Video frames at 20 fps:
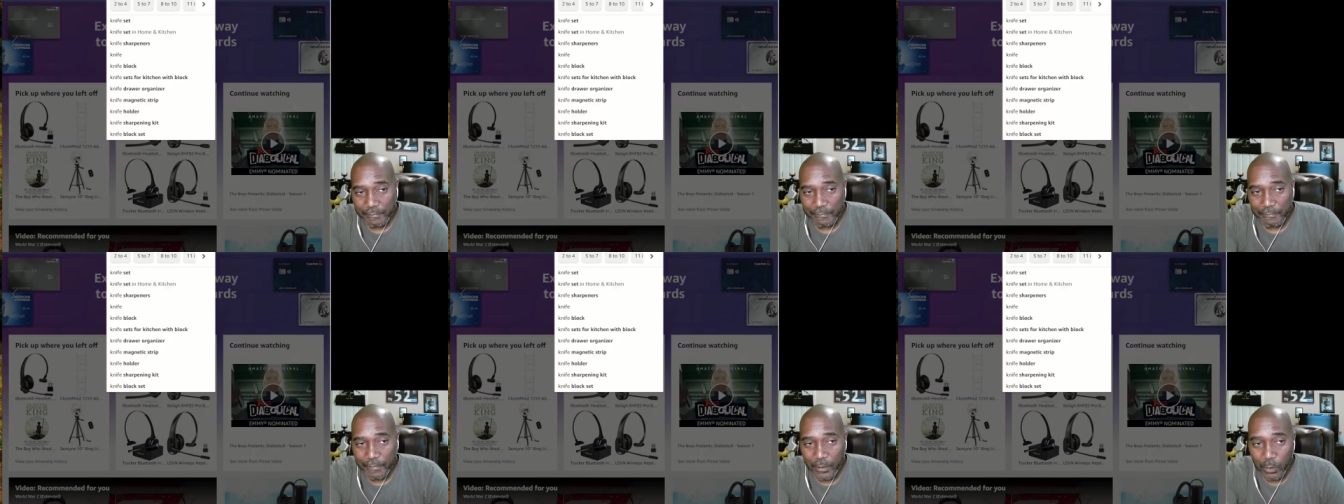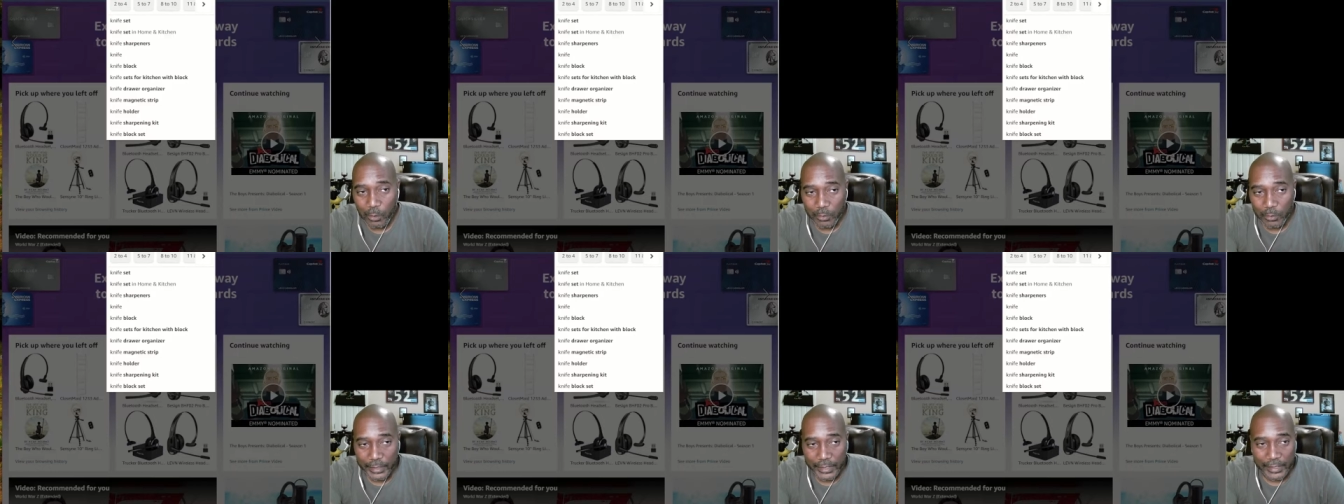
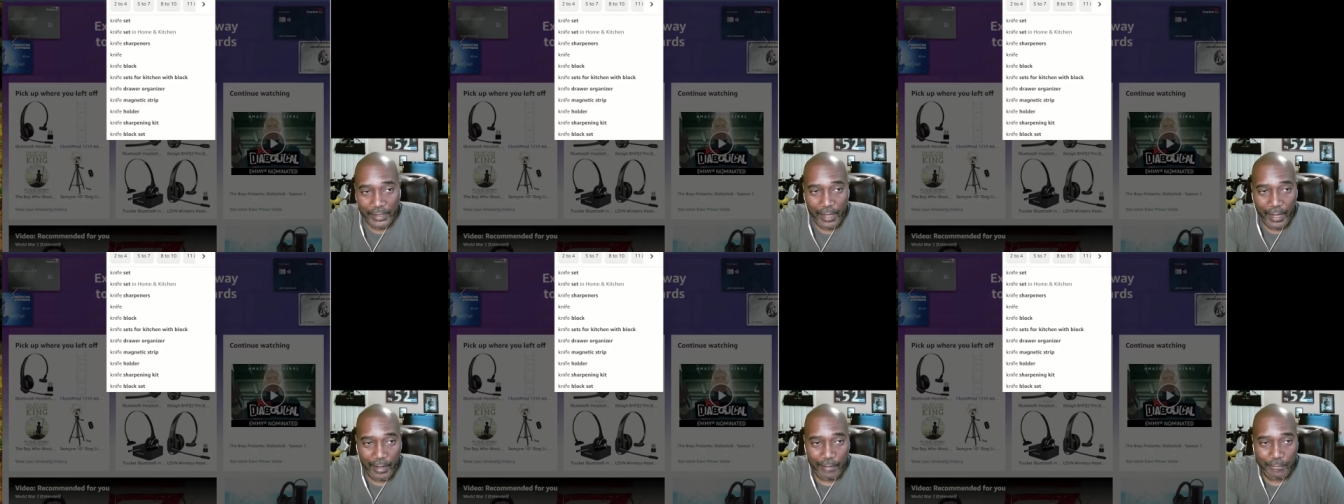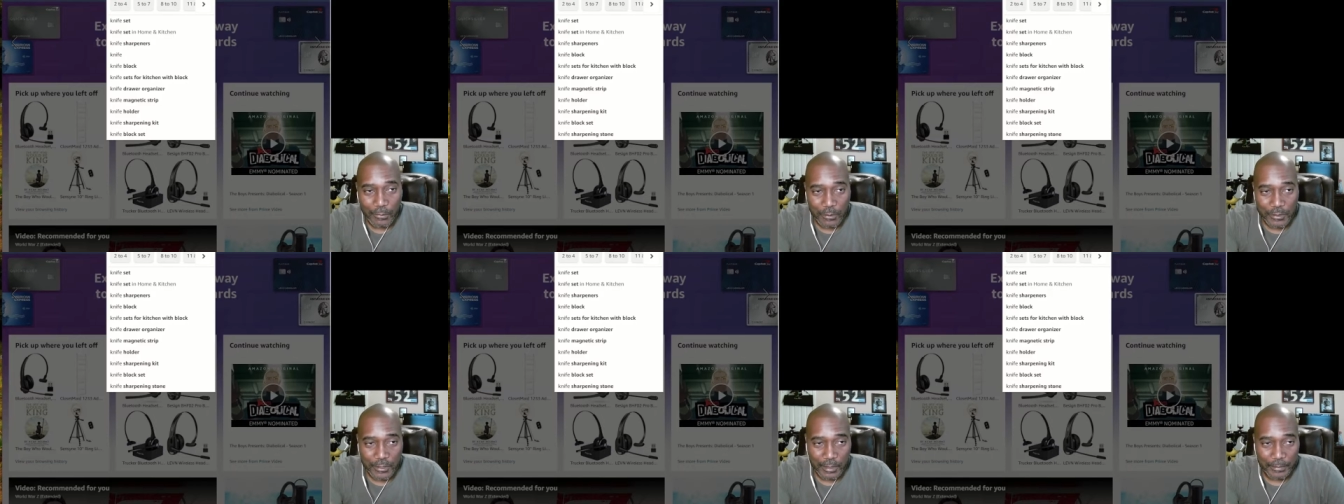folding knife
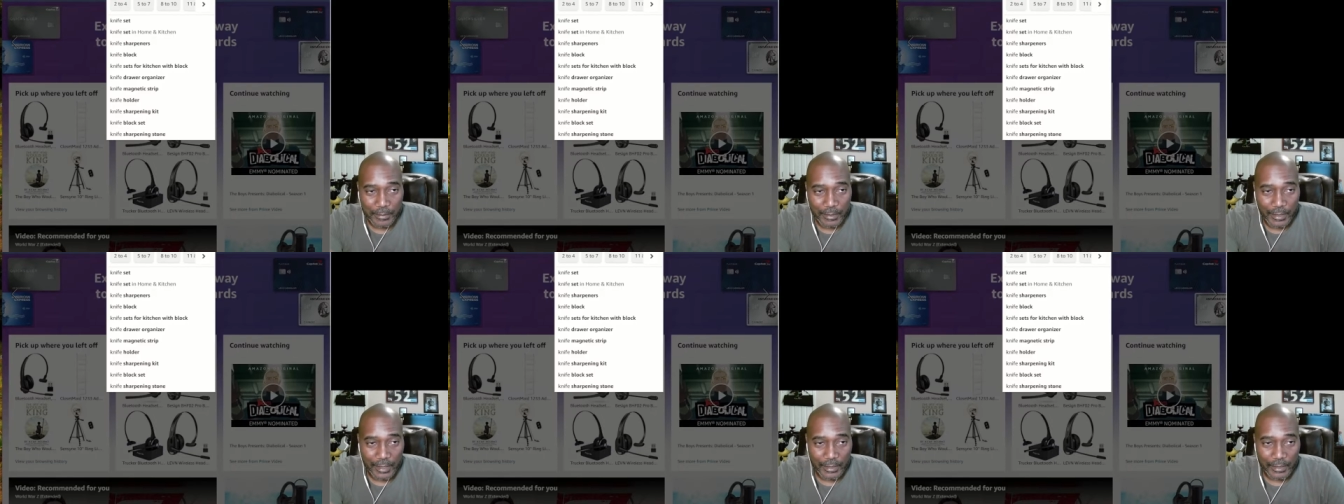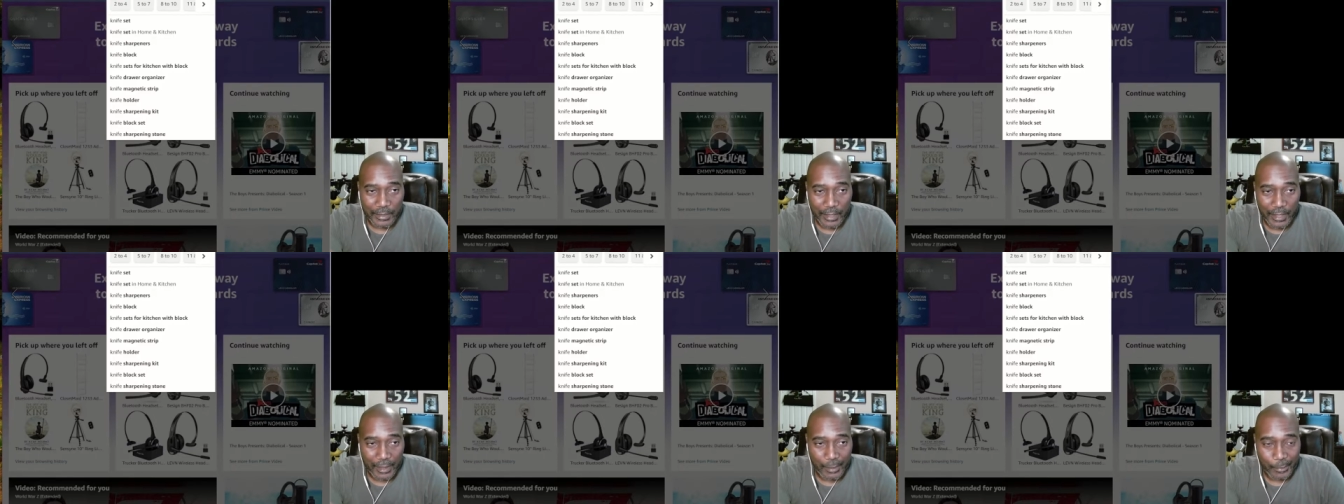or something like
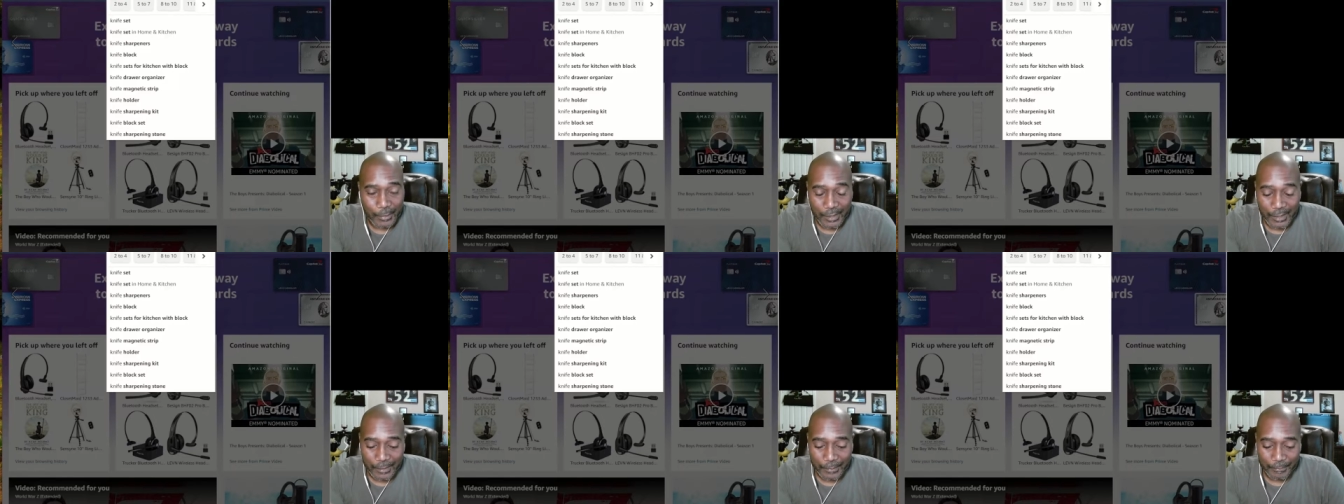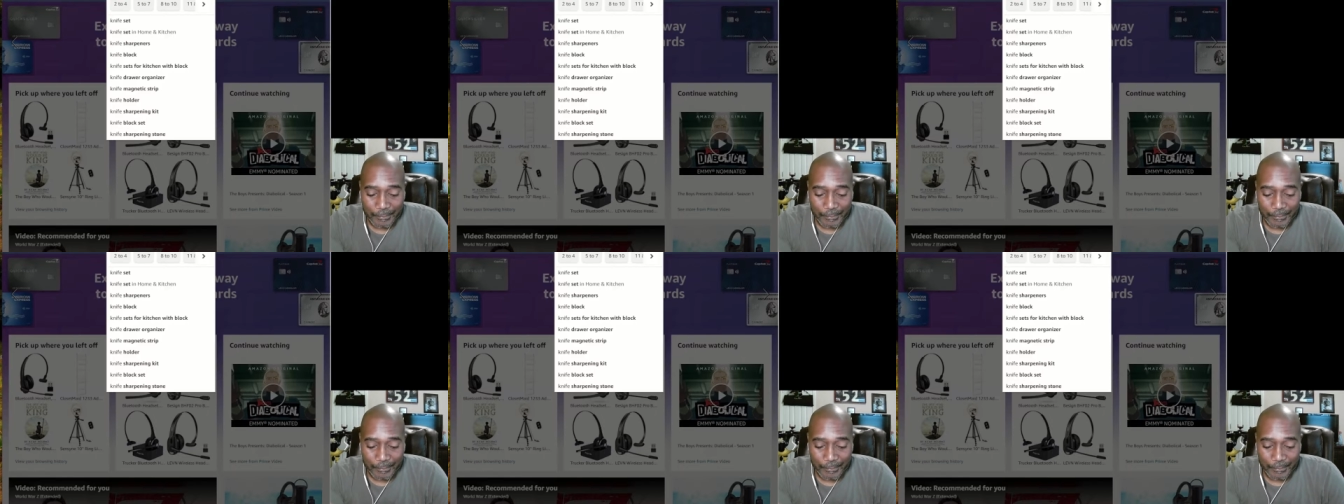that, but